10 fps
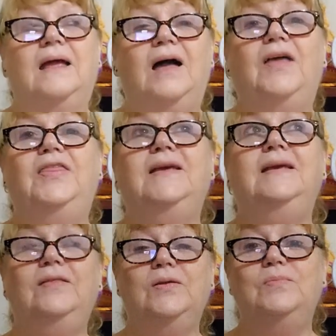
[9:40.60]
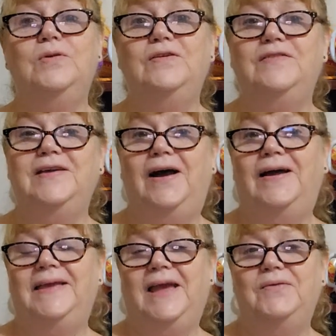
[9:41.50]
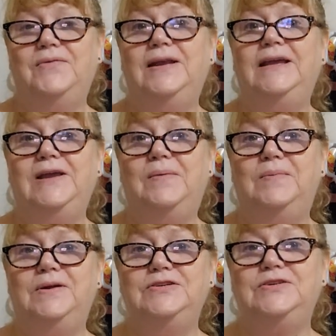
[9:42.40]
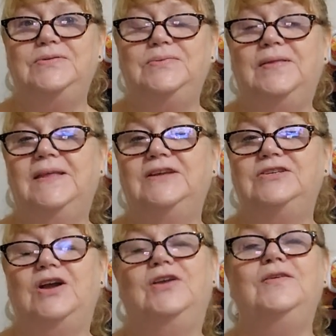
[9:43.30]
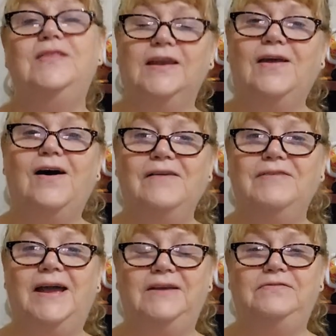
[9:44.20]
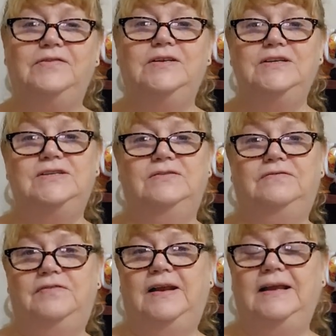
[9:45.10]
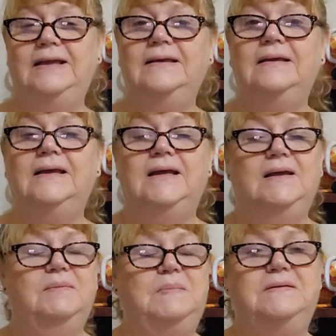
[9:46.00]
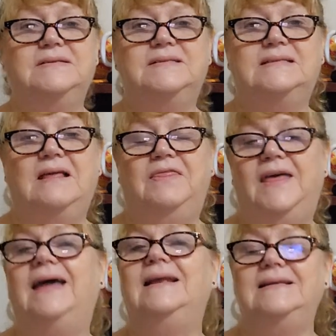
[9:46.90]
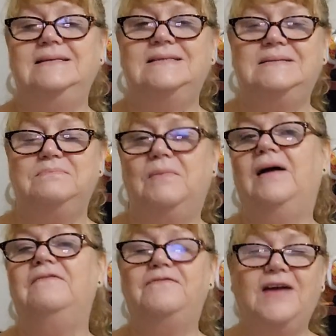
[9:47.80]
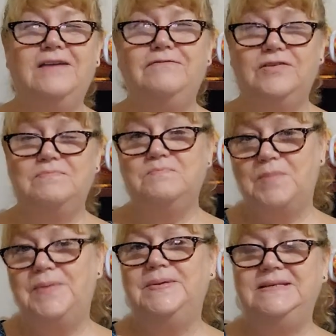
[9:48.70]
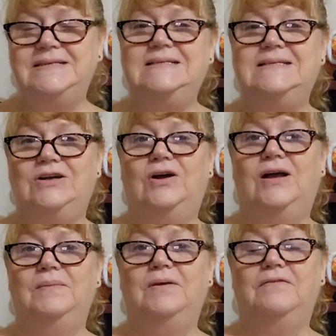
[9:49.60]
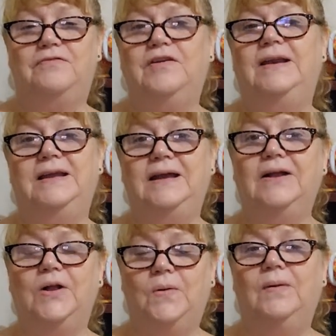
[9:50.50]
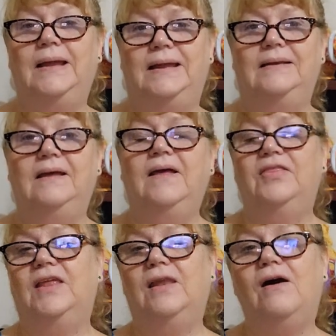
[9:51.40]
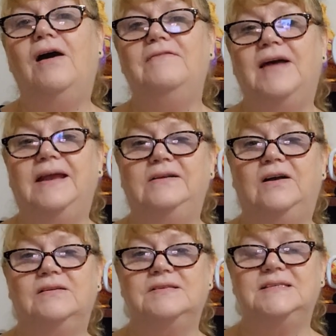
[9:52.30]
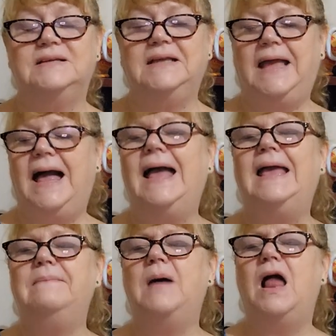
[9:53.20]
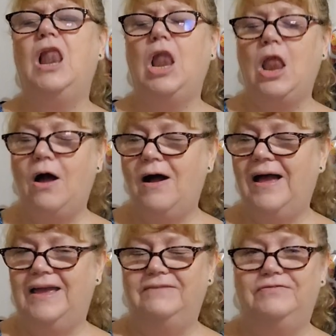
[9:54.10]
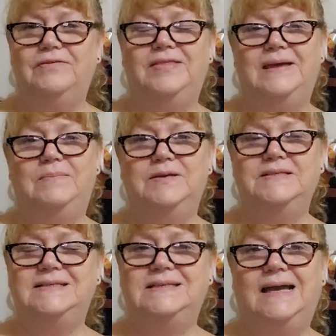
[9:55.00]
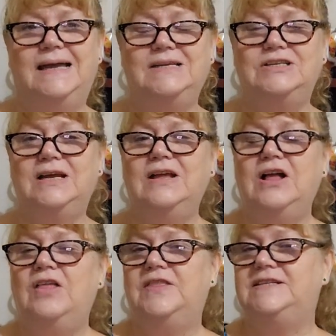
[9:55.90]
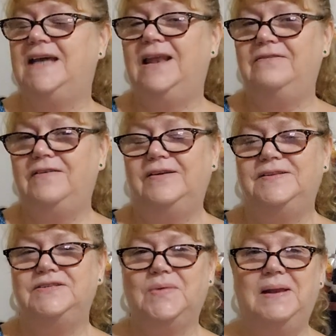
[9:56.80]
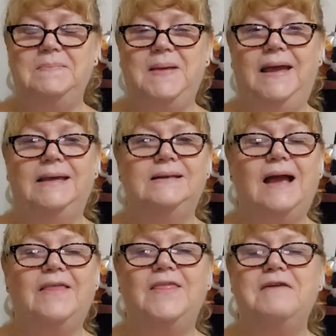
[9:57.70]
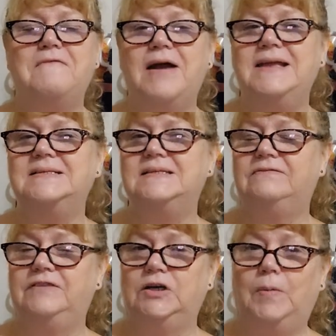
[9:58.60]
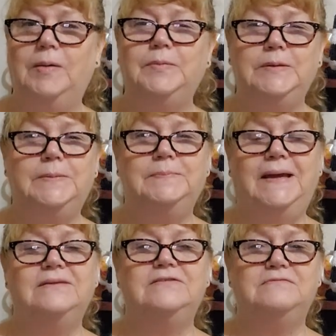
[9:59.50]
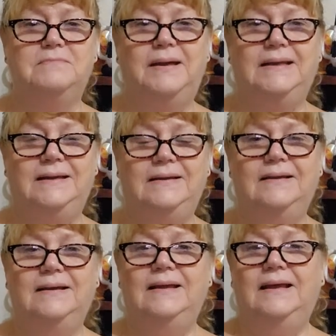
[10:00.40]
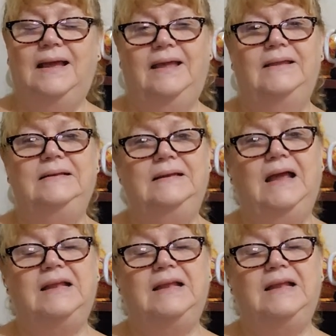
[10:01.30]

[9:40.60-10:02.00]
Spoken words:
I think in the movie, I get really emotional when they show you the Live Aid footage of Freddie, because that is my favorite moment in time of Freddie and Queen. The Live Aid concert came alive with them on stage. the telephones went mad and they raised a phenomenal amount of money. And